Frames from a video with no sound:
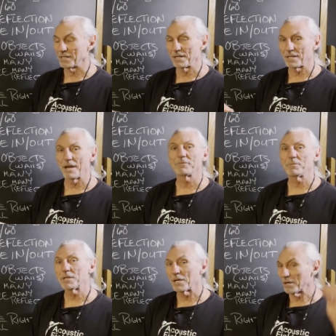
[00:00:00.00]
Now you have to
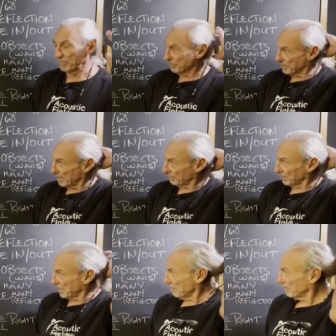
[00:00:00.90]
be careful. You have
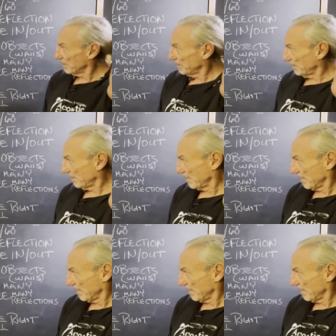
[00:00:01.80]
to keep it in the,